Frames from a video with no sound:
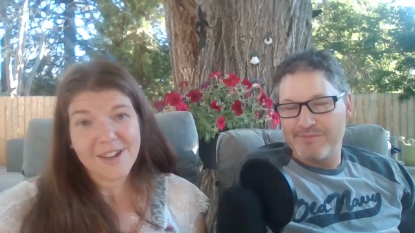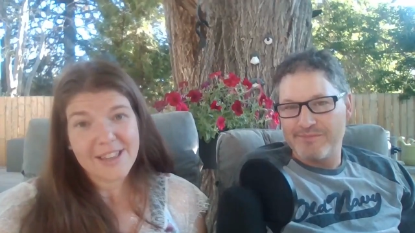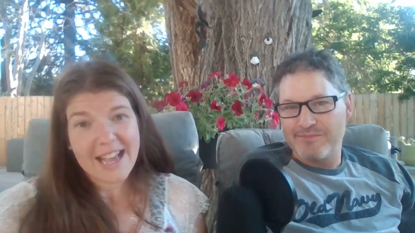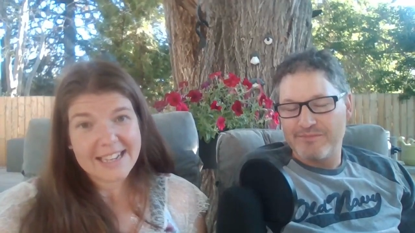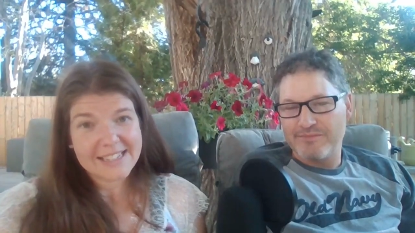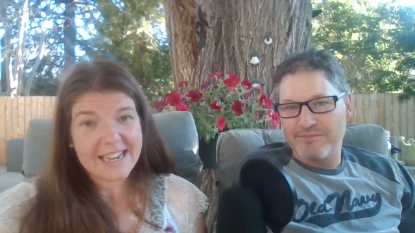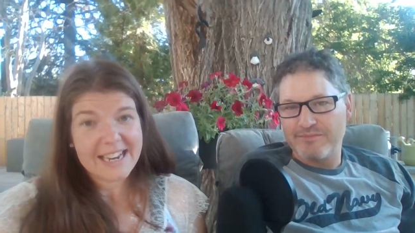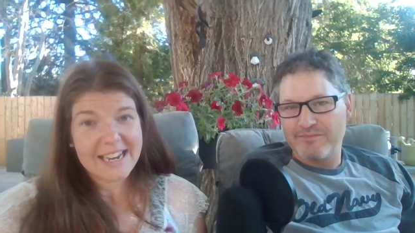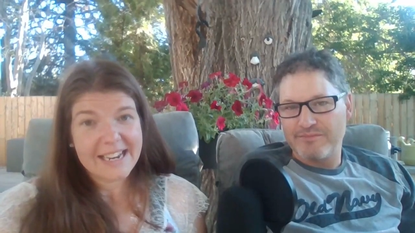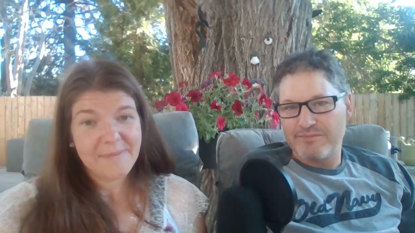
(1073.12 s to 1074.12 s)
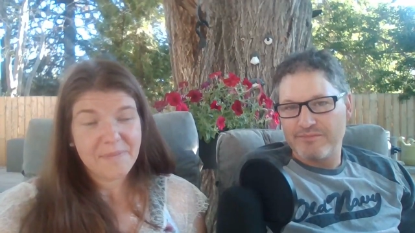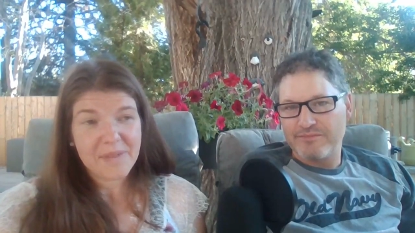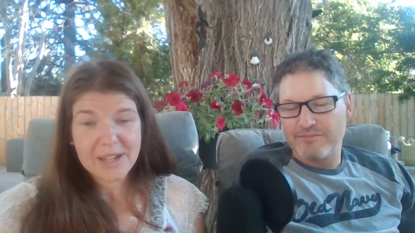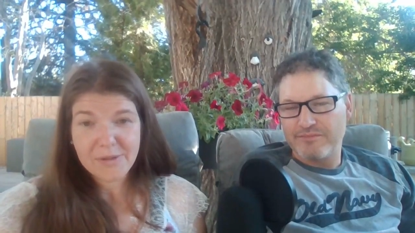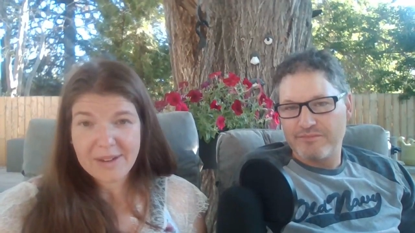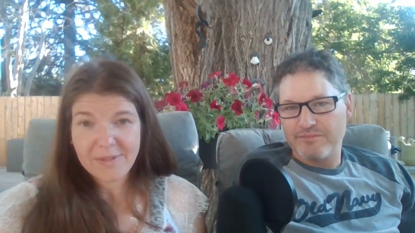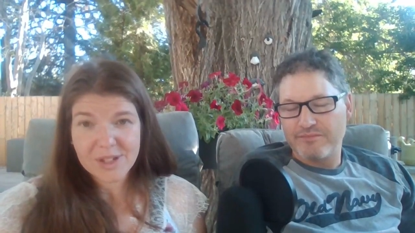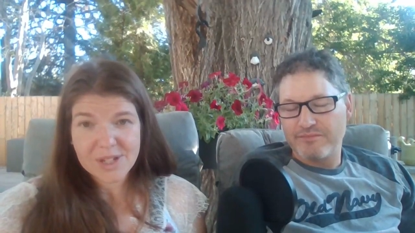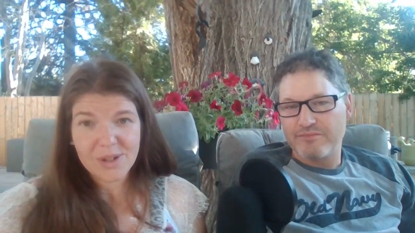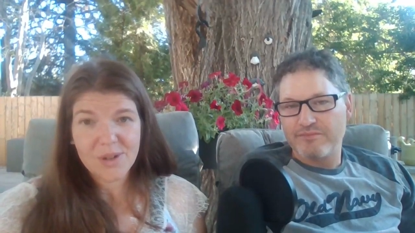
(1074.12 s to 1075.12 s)
Speaker 1: was our last day in
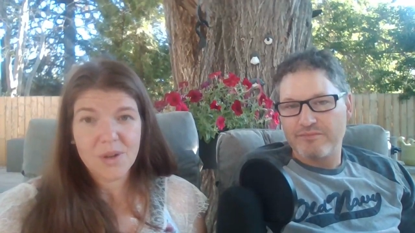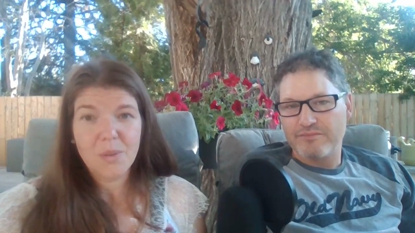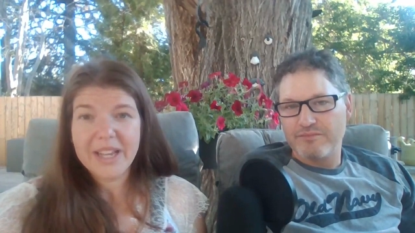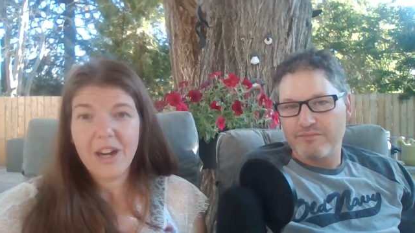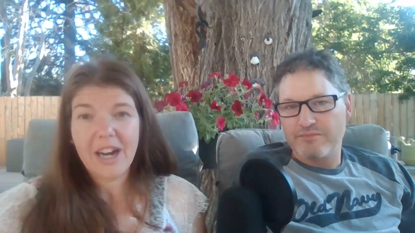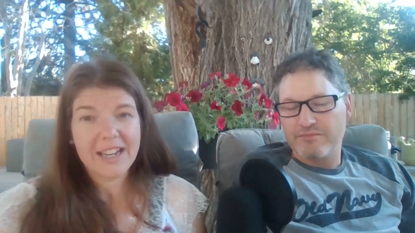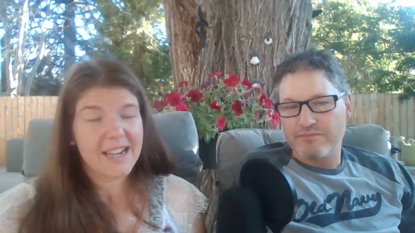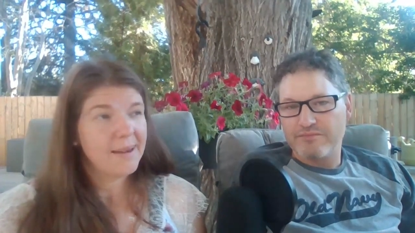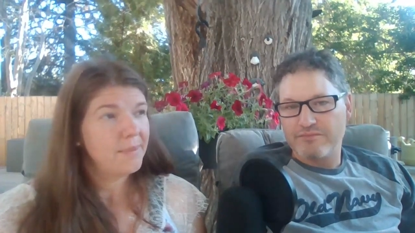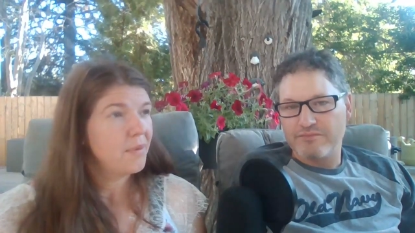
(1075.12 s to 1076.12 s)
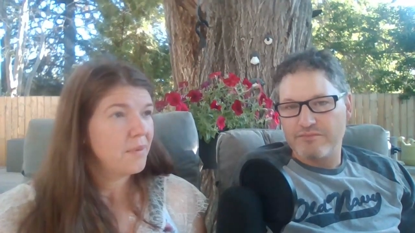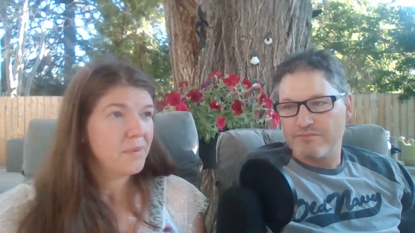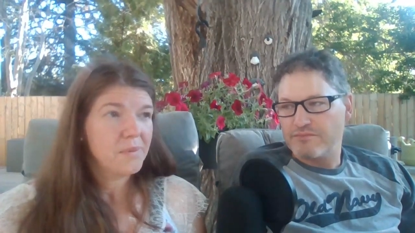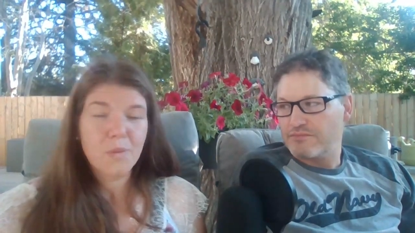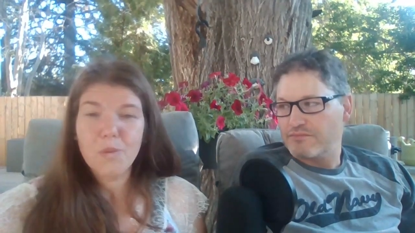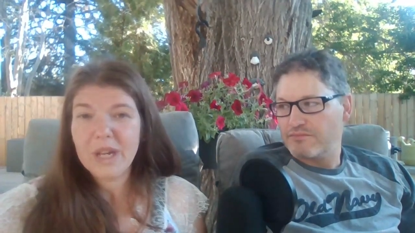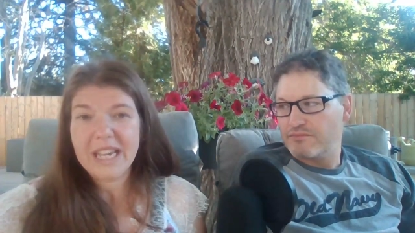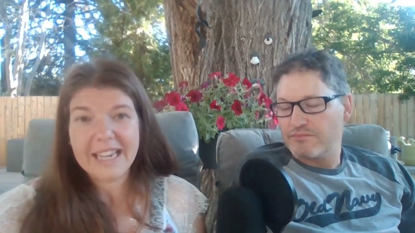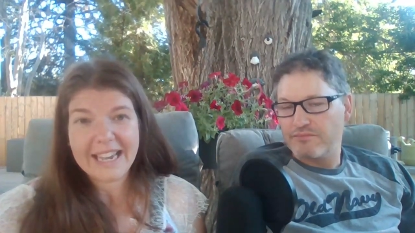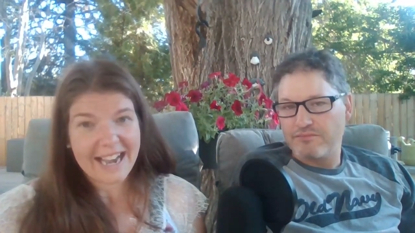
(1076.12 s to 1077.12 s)
Revelstoke. We got up.
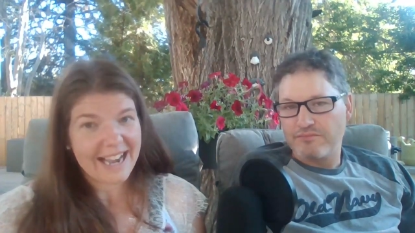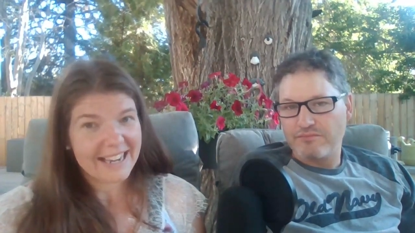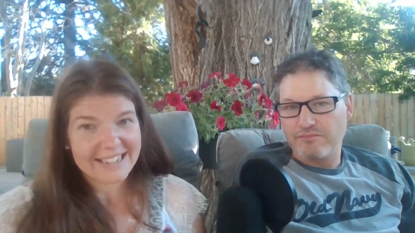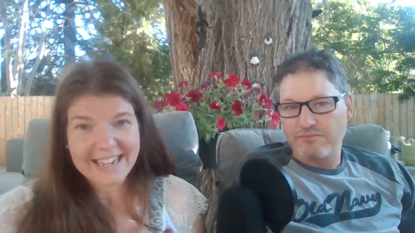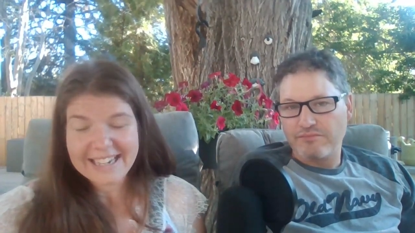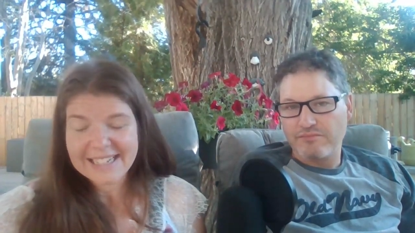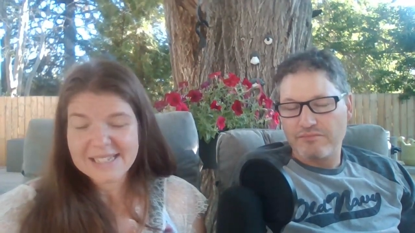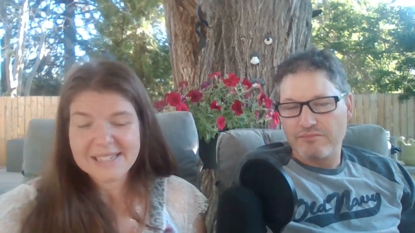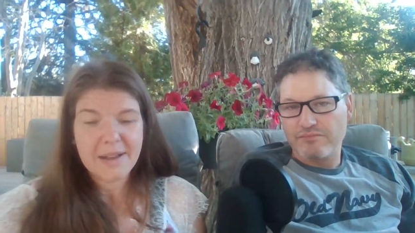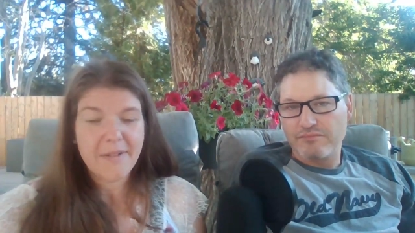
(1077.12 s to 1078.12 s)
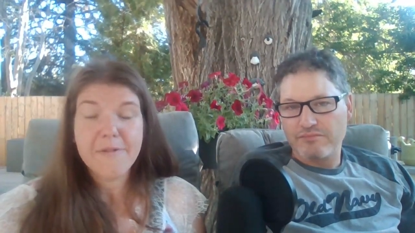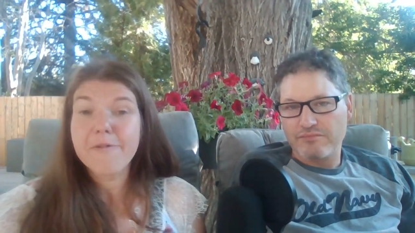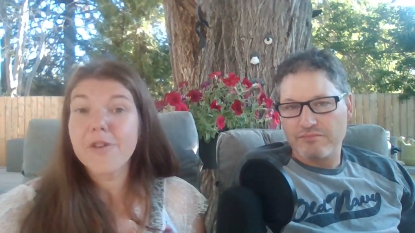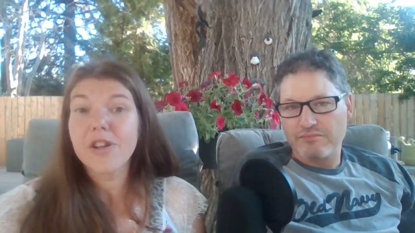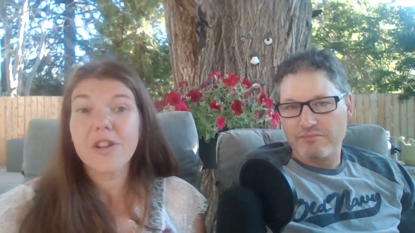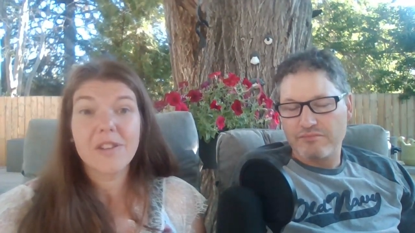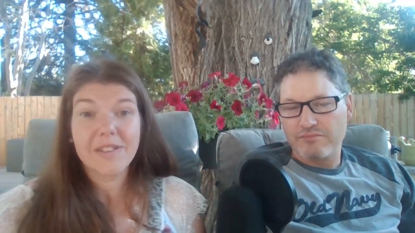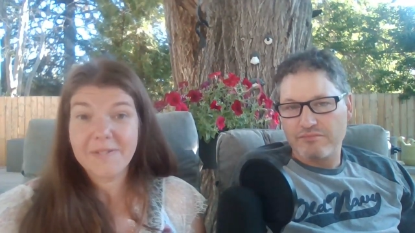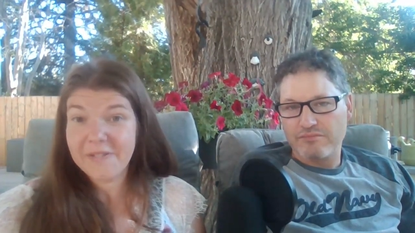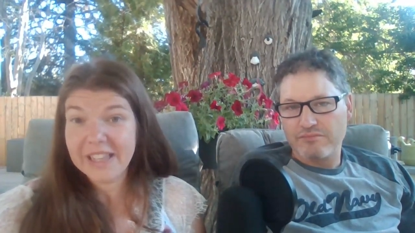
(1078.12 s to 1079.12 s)
We had a nice,
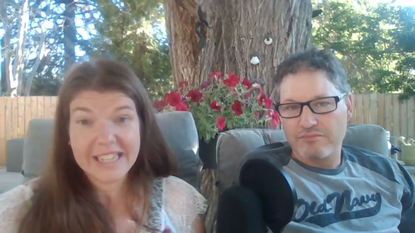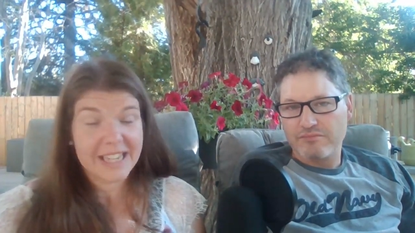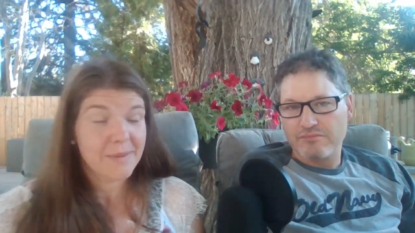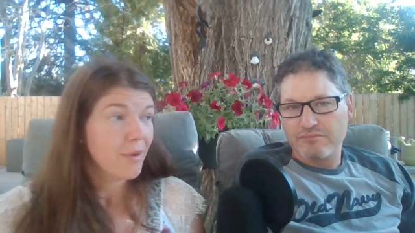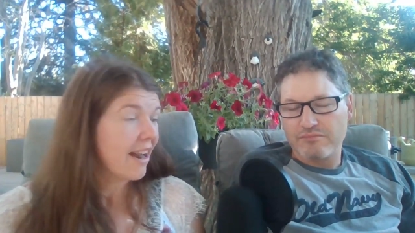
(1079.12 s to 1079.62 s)
filling